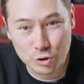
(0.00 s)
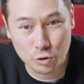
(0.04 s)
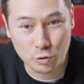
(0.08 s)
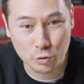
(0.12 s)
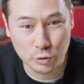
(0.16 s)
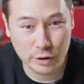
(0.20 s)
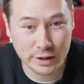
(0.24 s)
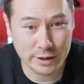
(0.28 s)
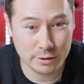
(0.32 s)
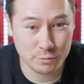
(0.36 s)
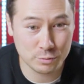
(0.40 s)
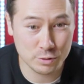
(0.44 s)

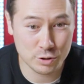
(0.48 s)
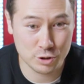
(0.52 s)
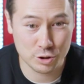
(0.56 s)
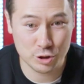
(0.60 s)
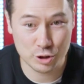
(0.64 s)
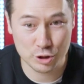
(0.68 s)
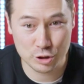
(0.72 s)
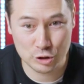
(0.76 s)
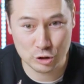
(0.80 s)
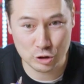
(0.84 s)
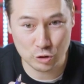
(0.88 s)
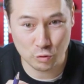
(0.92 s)
or there was
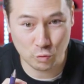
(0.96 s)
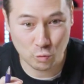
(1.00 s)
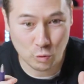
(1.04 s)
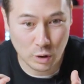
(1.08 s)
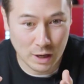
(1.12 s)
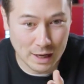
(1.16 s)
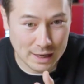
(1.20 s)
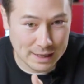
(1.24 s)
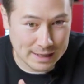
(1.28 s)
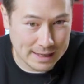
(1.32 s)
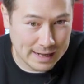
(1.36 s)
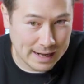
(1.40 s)
just the
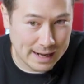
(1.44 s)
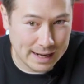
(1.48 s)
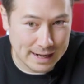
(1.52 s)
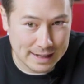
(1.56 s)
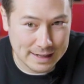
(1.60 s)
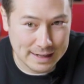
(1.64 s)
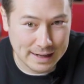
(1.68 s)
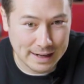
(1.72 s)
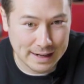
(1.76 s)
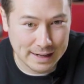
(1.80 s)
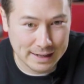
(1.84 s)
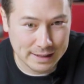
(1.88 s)
one
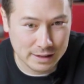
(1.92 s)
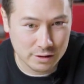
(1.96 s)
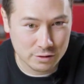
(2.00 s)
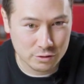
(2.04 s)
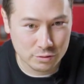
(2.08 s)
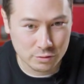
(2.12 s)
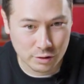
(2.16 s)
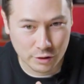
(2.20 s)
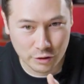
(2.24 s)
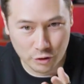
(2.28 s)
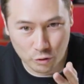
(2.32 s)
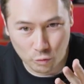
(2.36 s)
ad
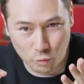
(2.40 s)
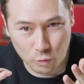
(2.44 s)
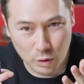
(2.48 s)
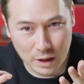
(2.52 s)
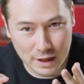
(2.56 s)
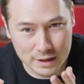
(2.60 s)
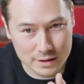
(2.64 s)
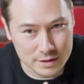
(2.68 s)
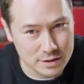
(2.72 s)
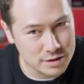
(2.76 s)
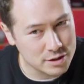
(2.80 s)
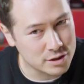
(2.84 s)
angle and the
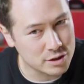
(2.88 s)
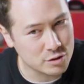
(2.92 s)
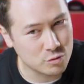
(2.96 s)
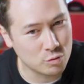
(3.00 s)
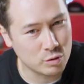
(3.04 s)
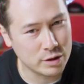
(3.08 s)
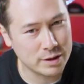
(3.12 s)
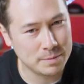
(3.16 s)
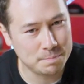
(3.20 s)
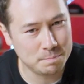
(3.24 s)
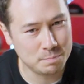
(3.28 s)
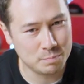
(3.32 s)
one
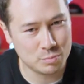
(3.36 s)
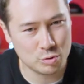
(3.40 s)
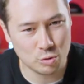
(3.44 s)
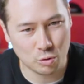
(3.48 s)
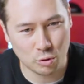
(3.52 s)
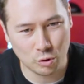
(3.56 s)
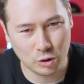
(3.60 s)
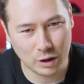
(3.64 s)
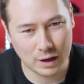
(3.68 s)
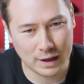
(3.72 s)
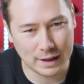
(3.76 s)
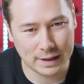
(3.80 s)
script,
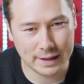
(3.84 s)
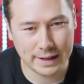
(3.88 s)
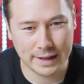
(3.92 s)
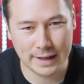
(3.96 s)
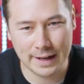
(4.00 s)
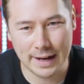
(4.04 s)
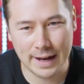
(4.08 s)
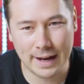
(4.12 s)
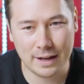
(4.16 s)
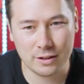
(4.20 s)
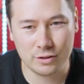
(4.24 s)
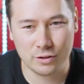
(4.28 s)
or like,
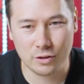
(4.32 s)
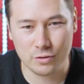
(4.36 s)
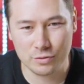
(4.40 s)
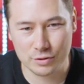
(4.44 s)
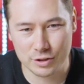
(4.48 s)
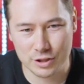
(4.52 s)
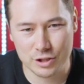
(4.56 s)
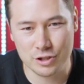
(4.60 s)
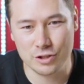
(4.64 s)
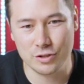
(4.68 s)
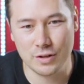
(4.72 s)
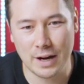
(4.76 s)
and how
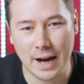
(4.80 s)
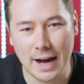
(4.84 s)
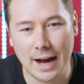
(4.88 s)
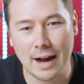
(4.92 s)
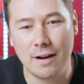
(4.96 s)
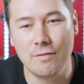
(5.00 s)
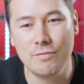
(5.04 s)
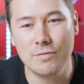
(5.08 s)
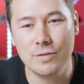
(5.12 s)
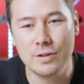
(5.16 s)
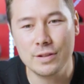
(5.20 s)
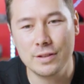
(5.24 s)
long did you
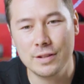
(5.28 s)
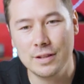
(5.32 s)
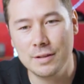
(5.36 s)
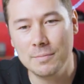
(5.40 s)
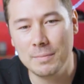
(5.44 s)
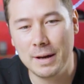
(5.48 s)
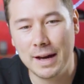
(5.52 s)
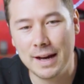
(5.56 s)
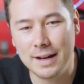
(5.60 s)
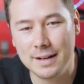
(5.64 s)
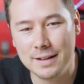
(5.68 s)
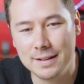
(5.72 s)
have with
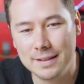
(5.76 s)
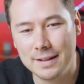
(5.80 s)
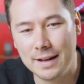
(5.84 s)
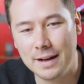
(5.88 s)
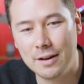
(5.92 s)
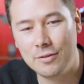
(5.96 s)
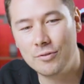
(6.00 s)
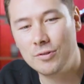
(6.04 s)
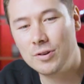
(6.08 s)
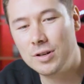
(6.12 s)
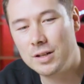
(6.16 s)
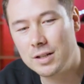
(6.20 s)
him? How did
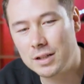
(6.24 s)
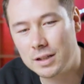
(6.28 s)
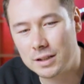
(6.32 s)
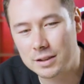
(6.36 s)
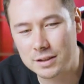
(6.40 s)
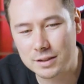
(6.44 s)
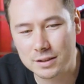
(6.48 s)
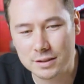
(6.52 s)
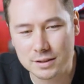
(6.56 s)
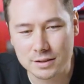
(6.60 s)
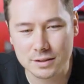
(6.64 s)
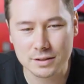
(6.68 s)
that
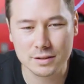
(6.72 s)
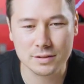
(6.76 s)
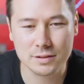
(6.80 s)
work?